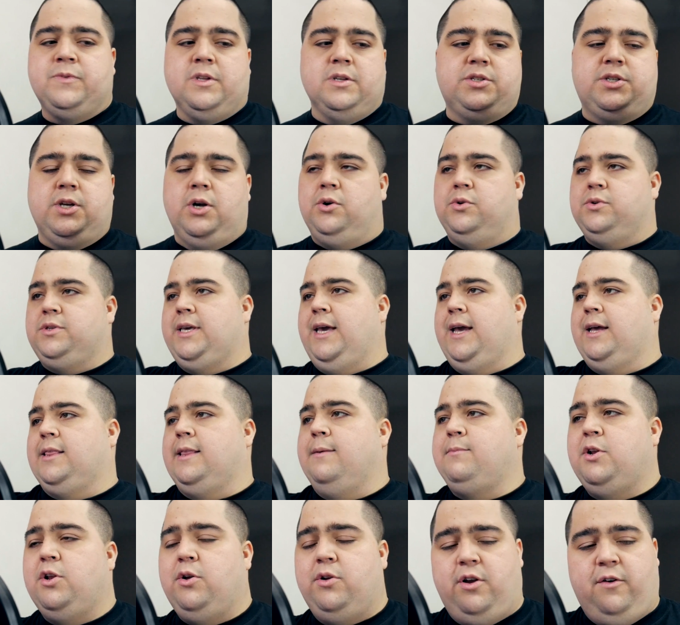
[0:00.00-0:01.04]
So yeah,
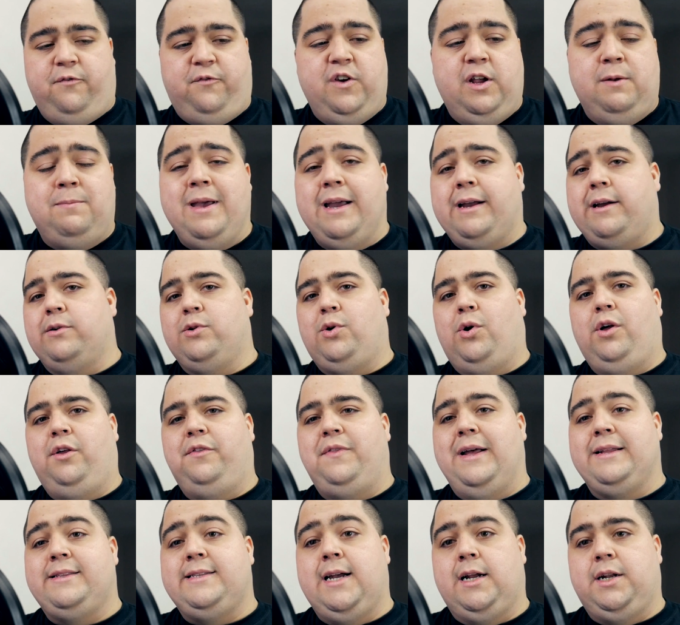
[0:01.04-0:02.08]
let me know your feedback on all of
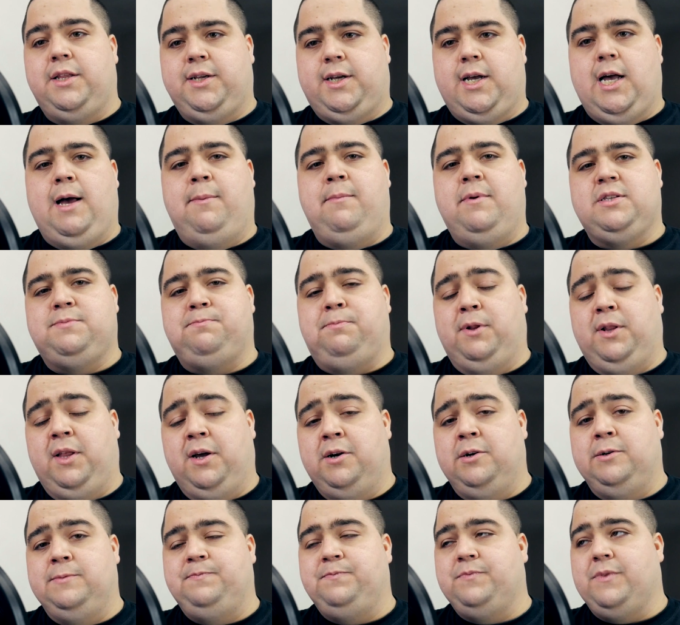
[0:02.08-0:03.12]
that down in the comments
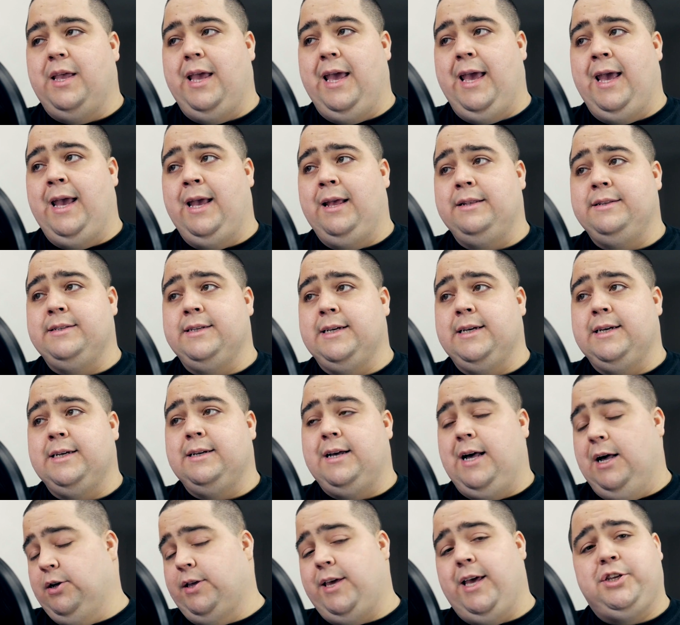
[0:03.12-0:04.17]
below, and
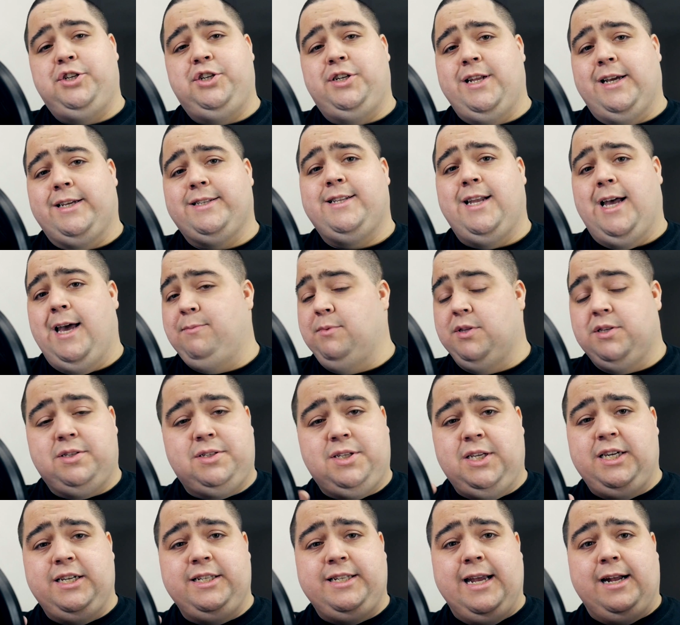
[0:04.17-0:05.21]
I'll catch you next time and
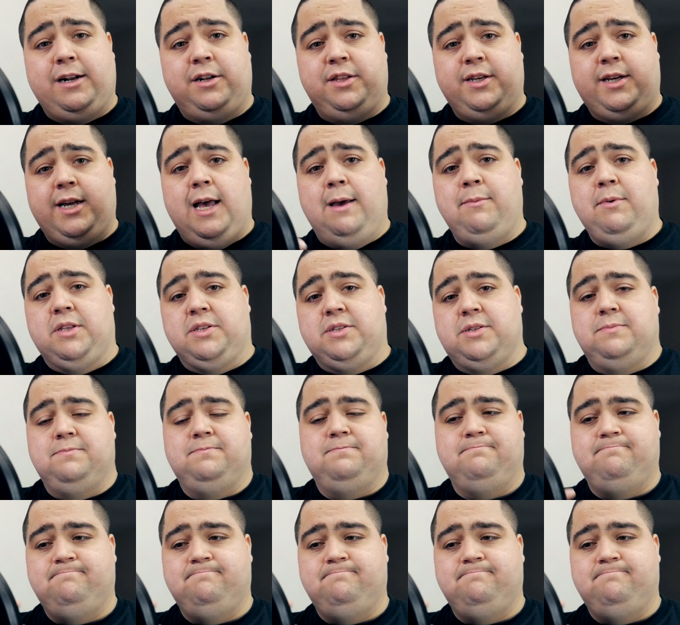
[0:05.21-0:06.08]
see you down in the comments.